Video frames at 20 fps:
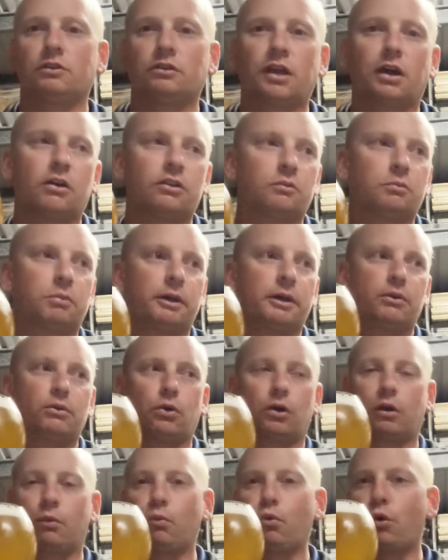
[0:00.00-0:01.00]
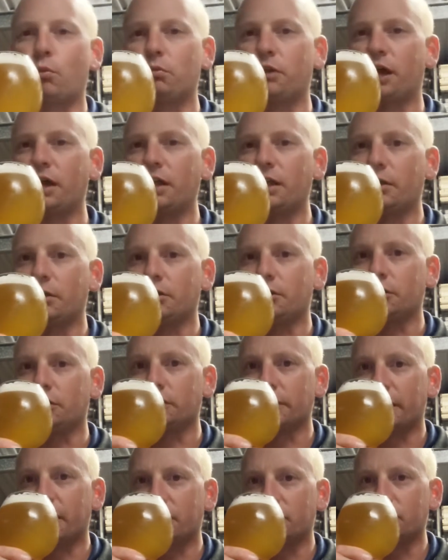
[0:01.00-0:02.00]
So it's been quite a warm day here in
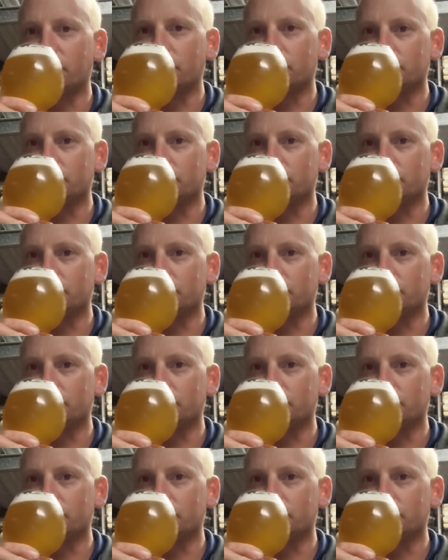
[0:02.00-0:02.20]
Newcastle,